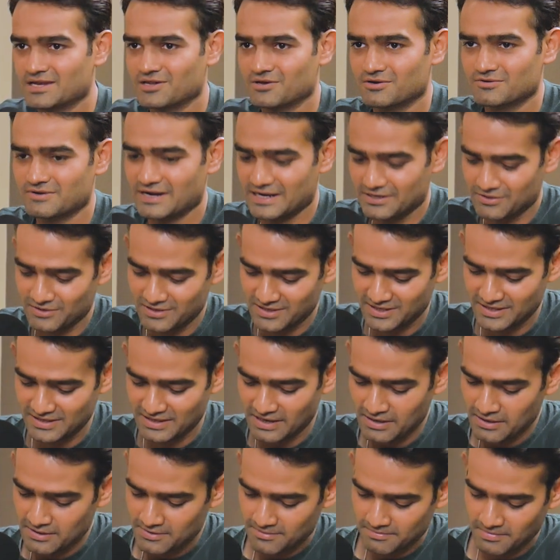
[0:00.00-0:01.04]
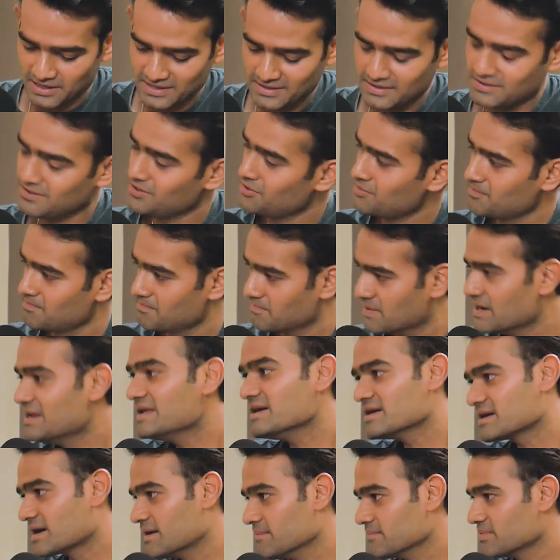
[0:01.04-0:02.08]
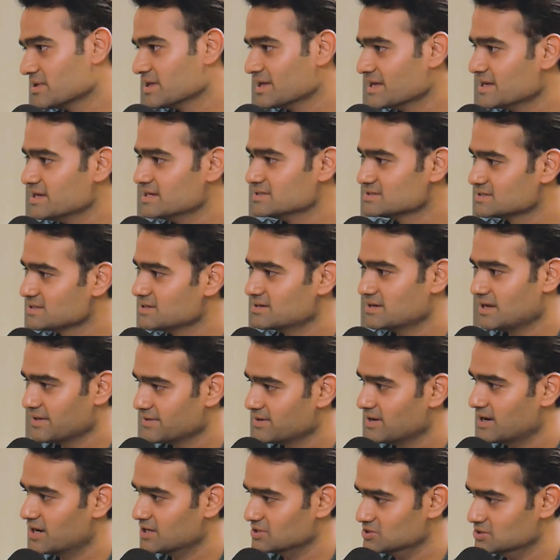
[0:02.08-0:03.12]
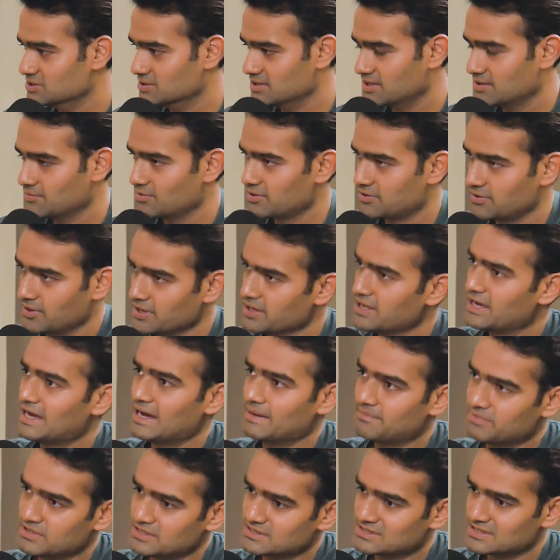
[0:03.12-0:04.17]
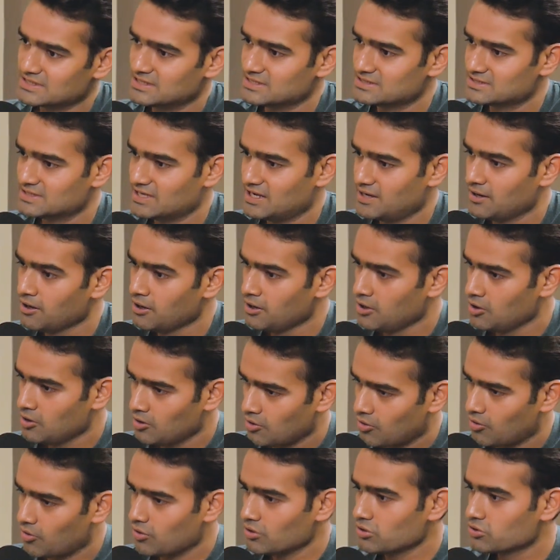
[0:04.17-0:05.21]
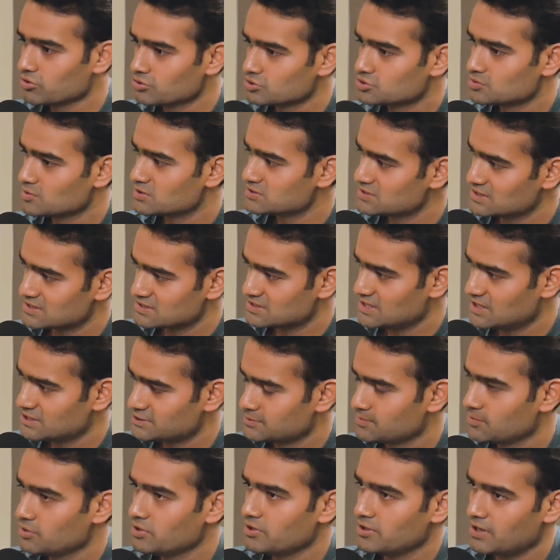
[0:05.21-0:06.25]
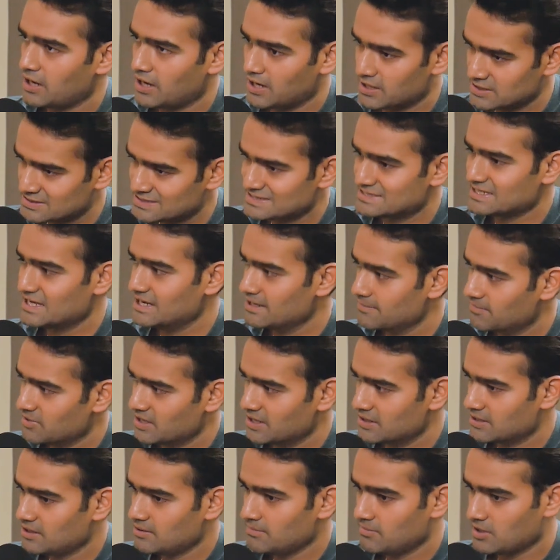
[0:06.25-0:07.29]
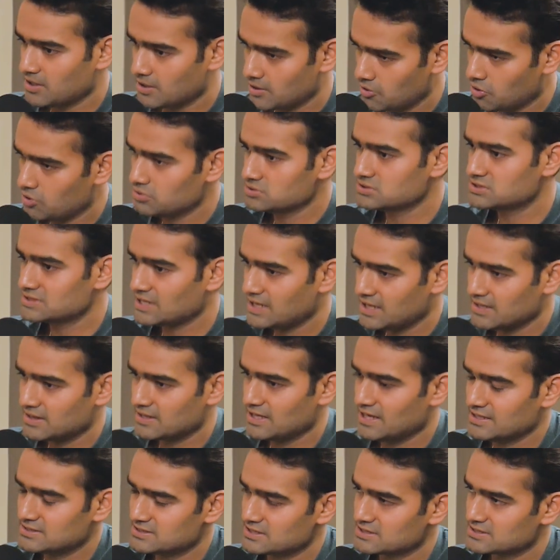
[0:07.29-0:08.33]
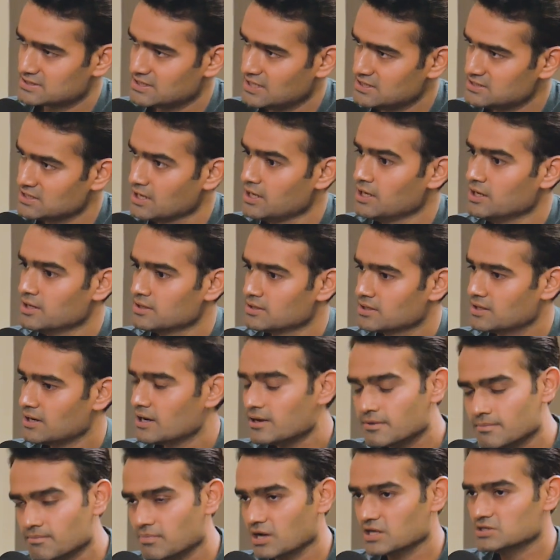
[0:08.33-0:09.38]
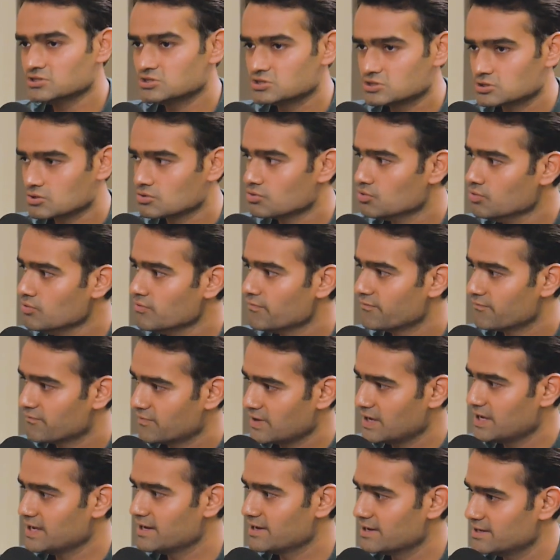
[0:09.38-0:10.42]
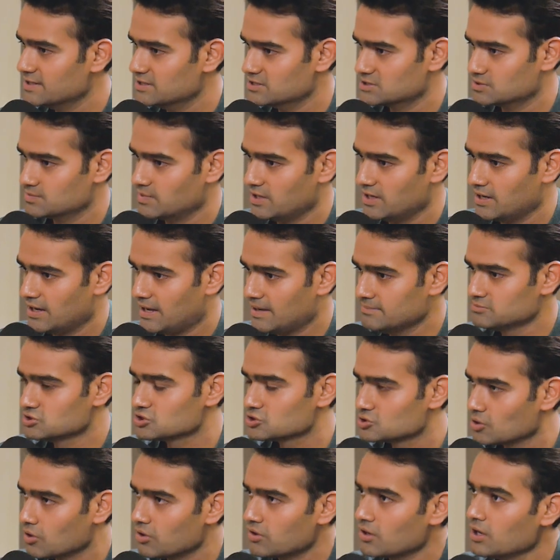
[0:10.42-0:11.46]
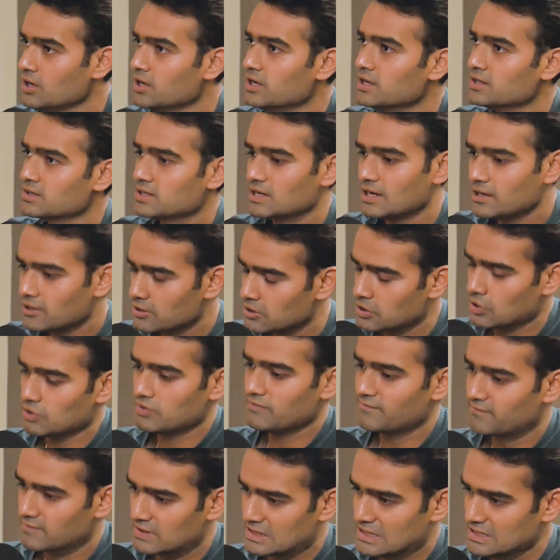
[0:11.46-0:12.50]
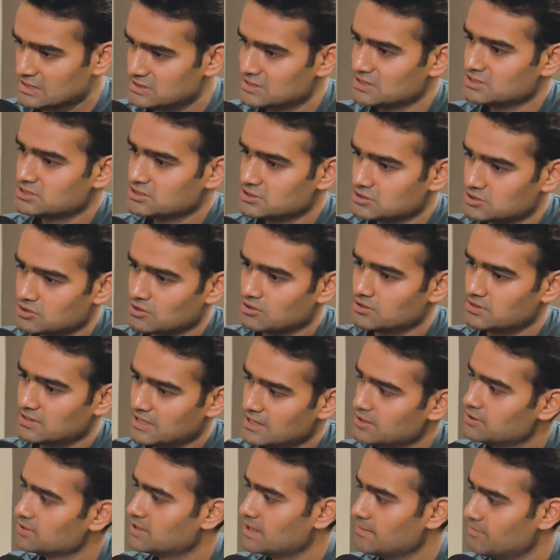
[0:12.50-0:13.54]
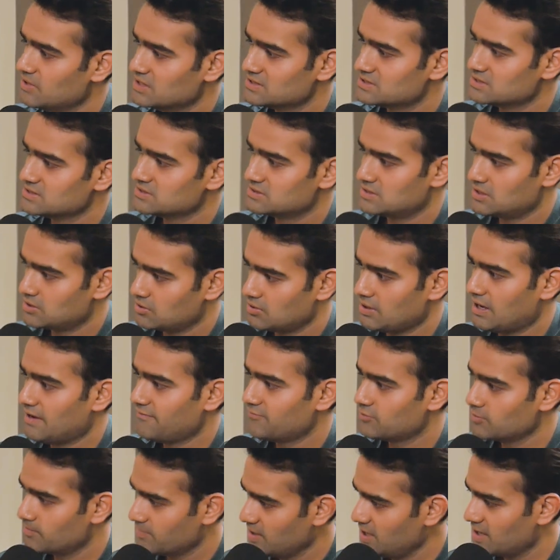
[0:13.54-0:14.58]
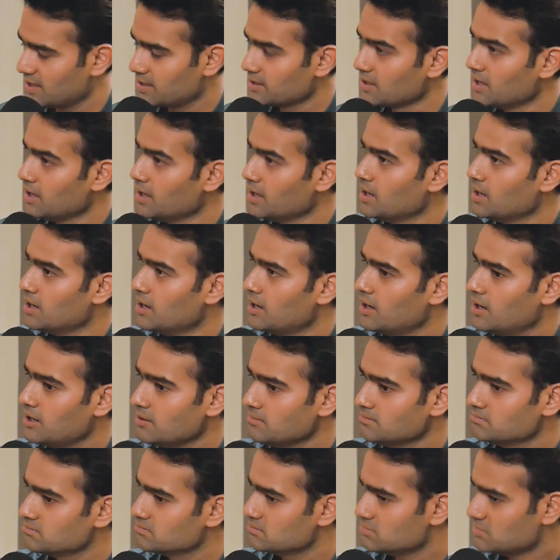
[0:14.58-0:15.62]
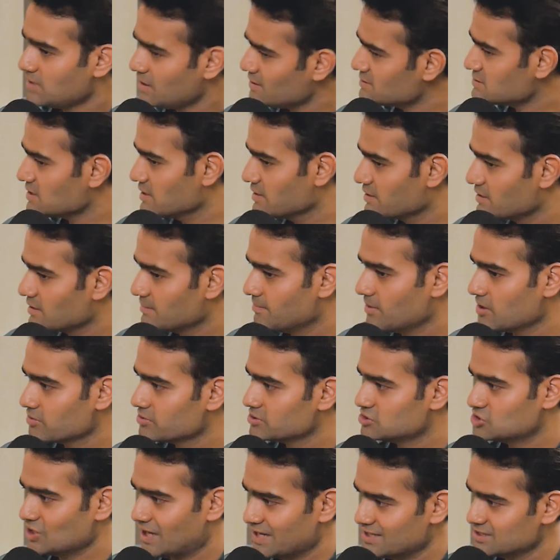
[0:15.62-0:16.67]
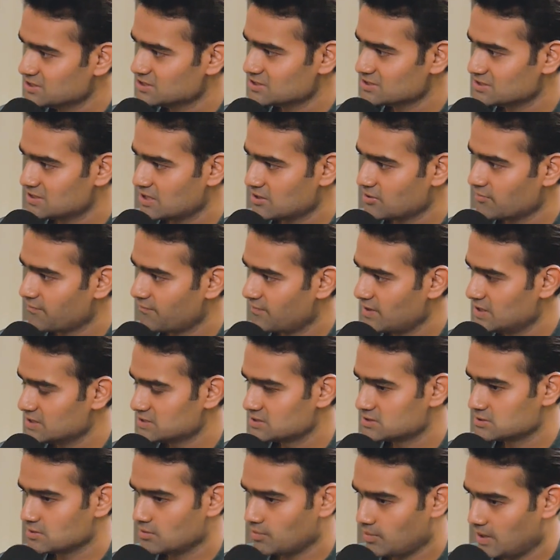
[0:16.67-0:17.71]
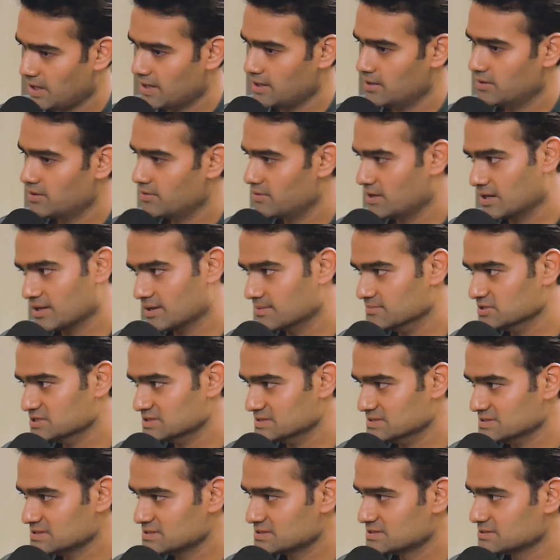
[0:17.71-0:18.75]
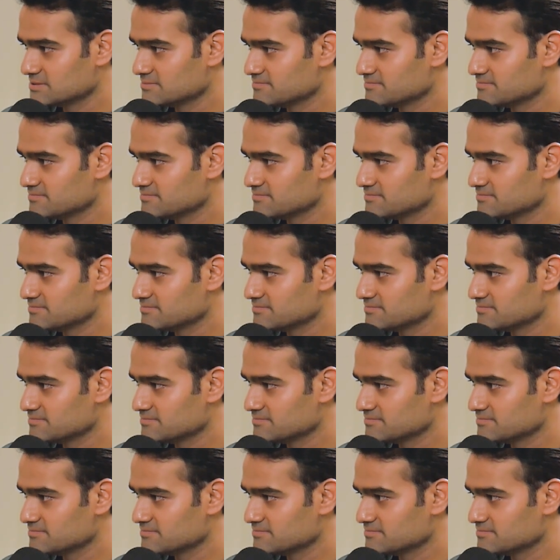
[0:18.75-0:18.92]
you're trying to learn, but building a company is a rather hard journey. What really happens is that all those who are successful are celebrated, but alongside that success, there are a bunch who fail as well. I'm sure there are a lot of decisions on a day-to-day basis that you have to make. Tell us a little about the challenges that you face while running a business.